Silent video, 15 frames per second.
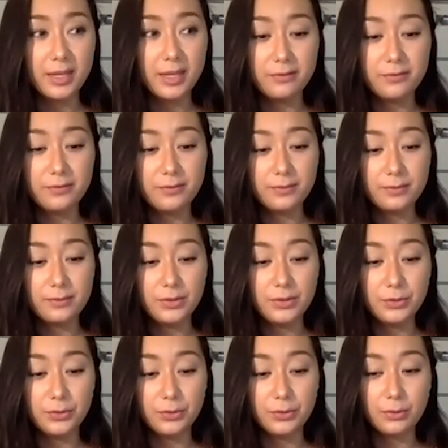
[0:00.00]
if
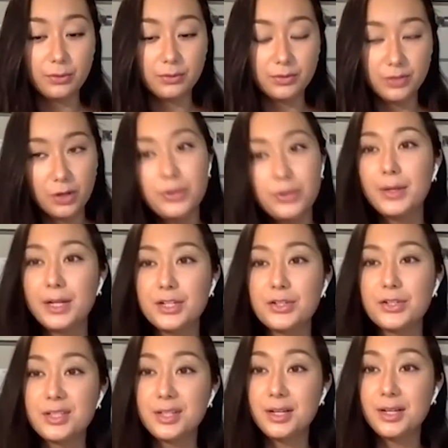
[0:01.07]
you know you're
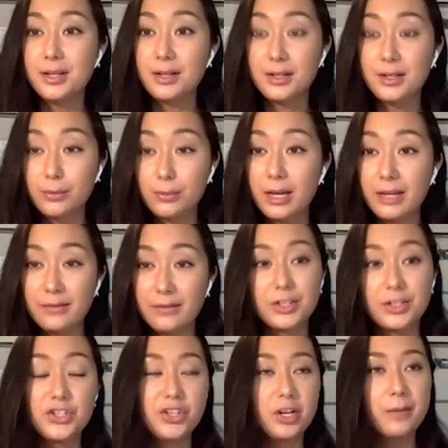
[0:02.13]
interested in it and you're applying for
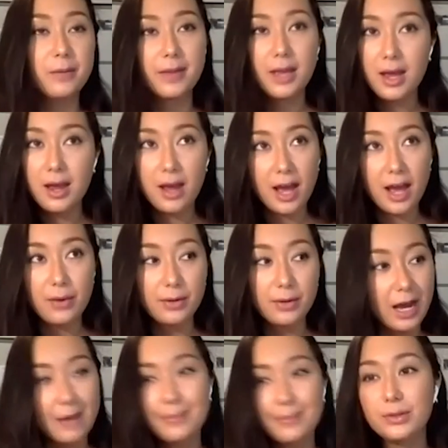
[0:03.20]
internships, I
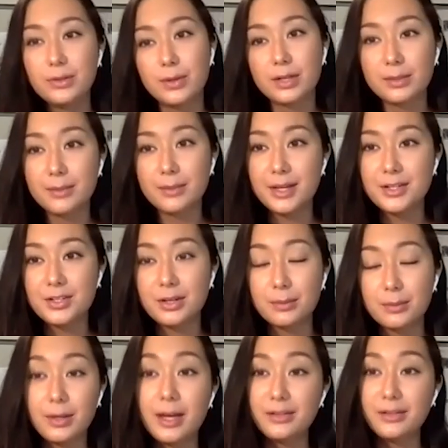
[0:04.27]
would absolutely recommend
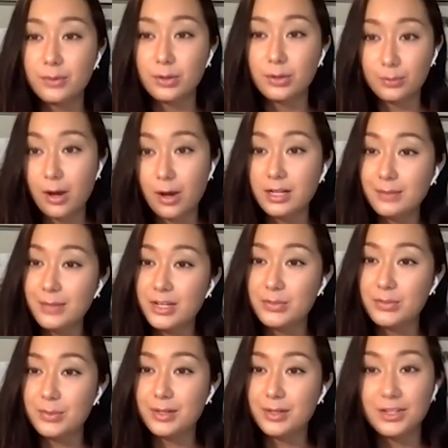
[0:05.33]
applying for product
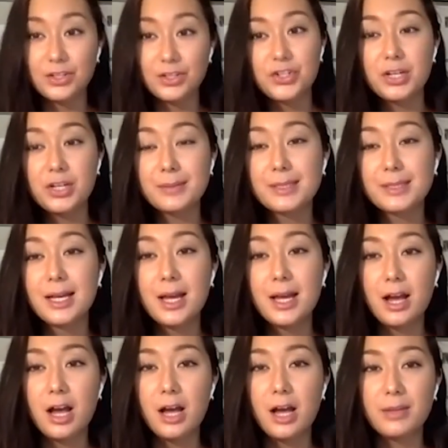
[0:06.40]
management internships,
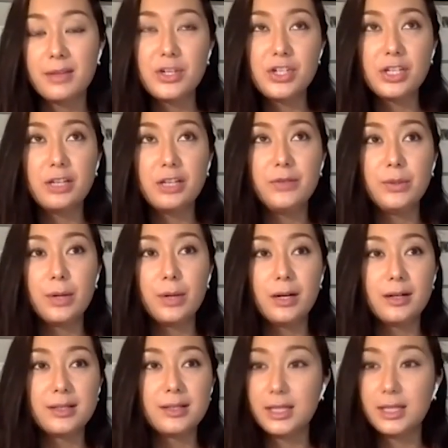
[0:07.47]
especially if you
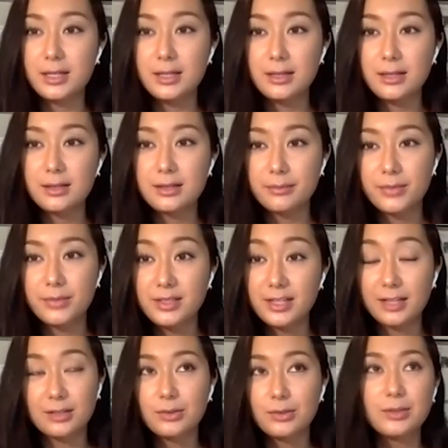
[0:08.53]
are studying something
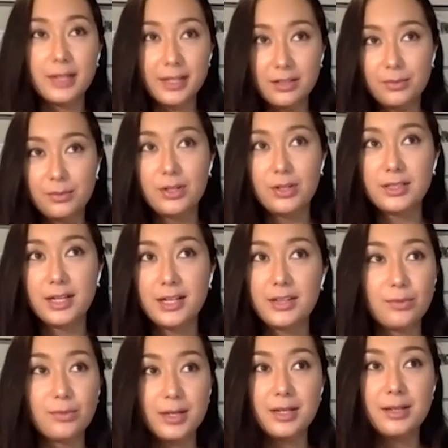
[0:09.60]
technical like computer
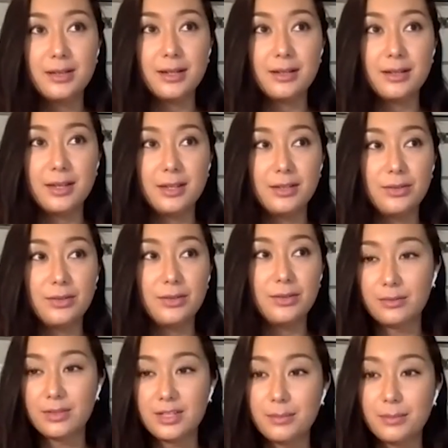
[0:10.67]
science already, then I think you
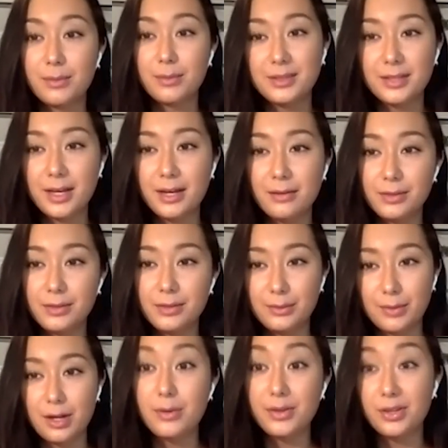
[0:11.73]
can supplement that really
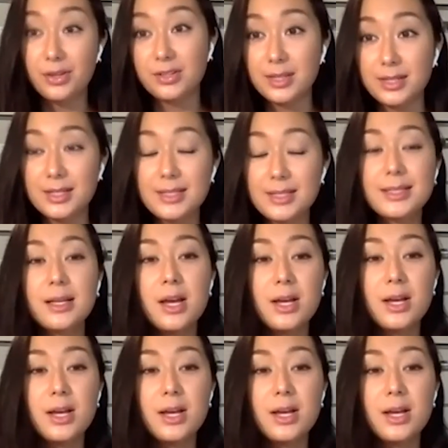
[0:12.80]
well with your studies.